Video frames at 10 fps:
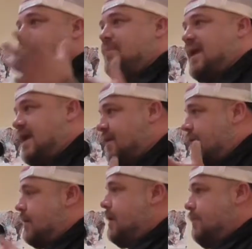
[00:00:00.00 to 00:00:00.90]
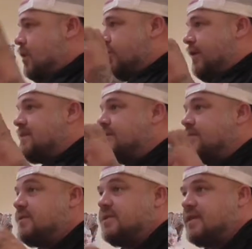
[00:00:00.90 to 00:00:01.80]
being in a
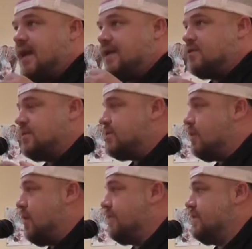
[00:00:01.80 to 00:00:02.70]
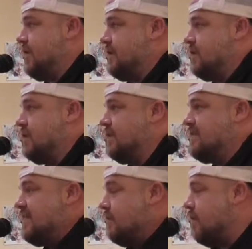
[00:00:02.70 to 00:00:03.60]
progressive society, as we so often like to
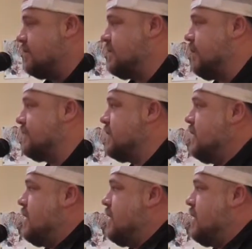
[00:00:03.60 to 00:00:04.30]
consider ourselves,